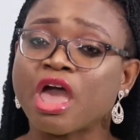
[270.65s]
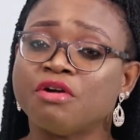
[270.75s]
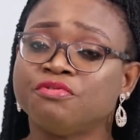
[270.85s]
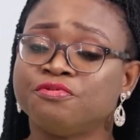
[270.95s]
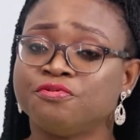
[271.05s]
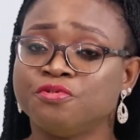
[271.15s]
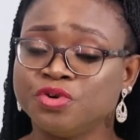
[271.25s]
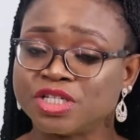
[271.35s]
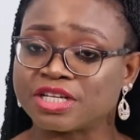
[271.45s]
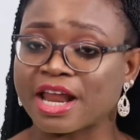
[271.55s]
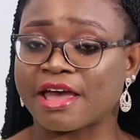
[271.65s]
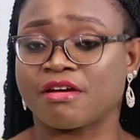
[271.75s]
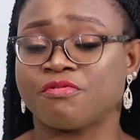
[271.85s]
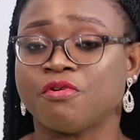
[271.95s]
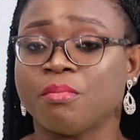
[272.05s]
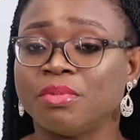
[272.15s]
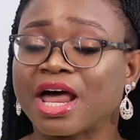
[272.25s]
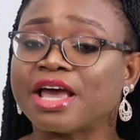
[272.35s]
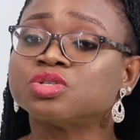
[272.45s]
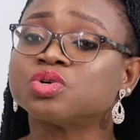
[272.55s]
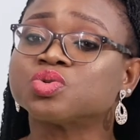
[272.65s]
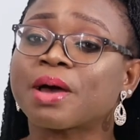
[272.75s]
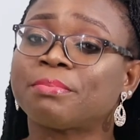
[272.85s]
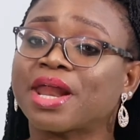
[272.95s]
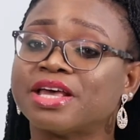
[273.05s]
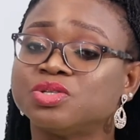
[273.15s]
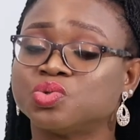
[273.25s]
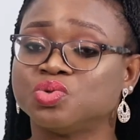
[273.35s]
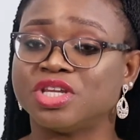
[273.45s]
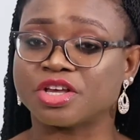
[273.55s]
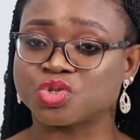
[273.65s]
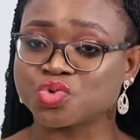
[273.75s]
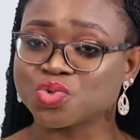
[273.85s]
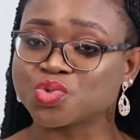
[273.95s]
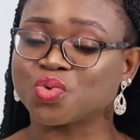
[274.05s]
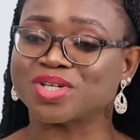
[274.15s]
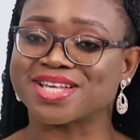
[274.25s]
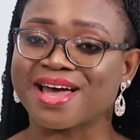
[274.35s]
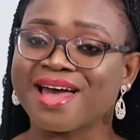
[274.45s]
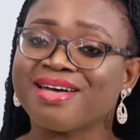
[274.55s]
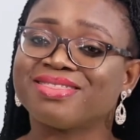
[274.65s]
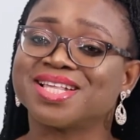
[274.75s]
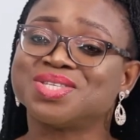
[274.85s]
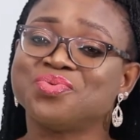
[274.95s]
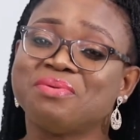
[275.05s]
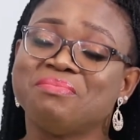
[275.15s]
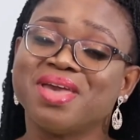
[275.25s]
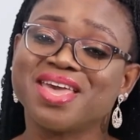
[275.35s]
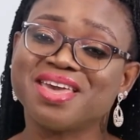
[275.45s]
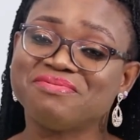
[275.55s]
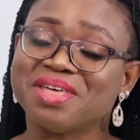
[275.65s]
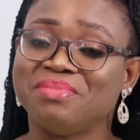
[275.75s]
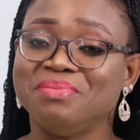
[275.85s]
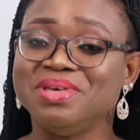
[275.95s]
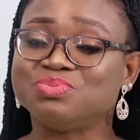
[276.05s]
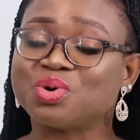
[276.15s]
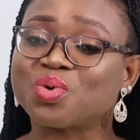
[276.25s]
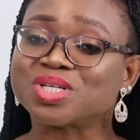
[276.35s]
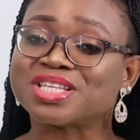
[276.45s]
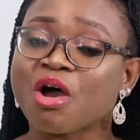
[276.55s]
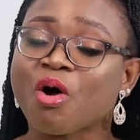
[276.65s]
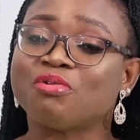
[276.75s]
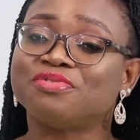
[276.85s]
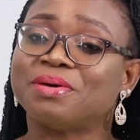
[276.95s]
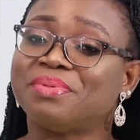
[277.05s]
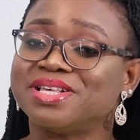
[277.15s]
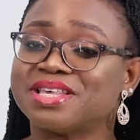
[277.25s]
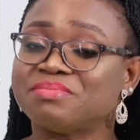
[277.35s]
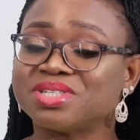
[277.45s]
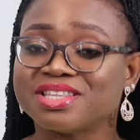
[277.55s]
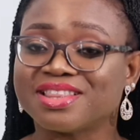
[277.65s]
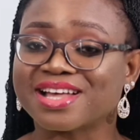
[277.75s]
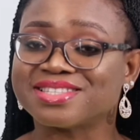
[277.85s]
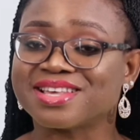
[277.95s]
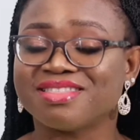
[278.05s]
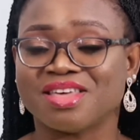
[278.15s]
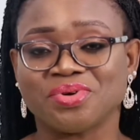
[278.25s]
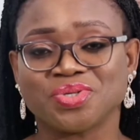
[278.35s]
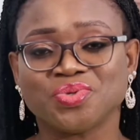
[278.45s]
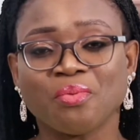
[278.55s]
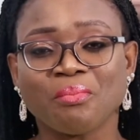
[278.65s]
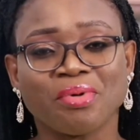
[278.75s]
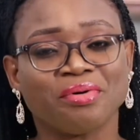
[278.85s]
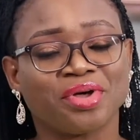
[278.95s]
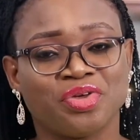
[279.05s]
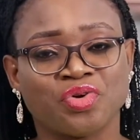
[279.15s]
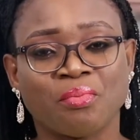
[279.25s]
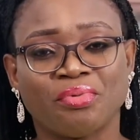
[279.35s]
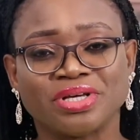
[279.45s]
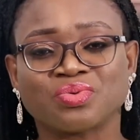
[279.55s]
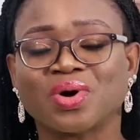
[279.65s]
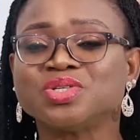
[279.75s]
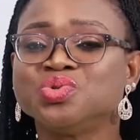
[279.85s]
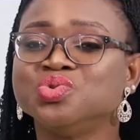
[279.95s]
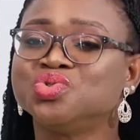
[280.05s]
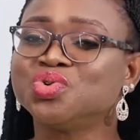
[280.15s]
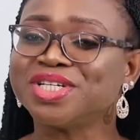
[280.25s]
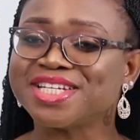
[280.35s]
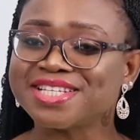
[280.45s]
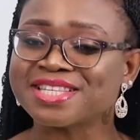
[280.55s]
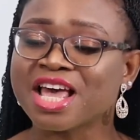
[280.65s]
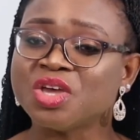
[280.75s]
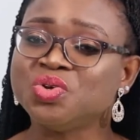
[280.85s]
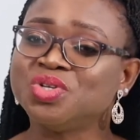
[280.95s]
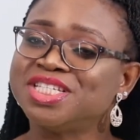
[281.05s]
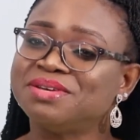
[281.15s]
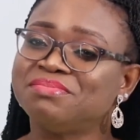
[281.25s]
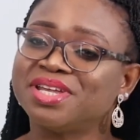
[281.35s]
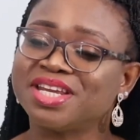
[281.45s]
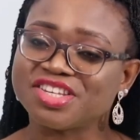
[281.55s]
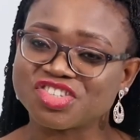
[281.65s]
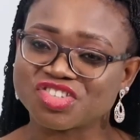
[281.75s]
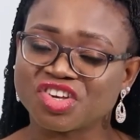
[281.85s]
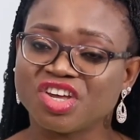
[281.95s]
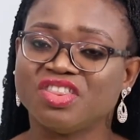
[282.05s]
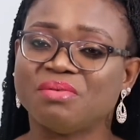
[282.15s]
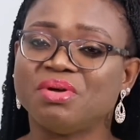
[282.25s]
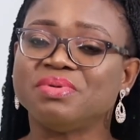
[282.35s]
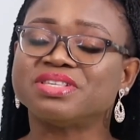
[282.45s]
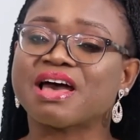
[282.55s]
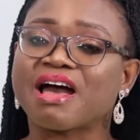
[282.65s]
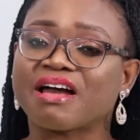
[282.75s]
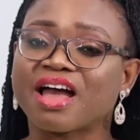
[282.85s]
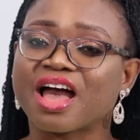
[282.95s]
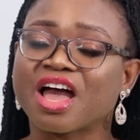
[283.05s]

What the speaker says: food like formula, it also applies to dextrose water that we may give the babies because of the perception that there is no milk in your breast. Once you do this, you diminish the baby's hunger.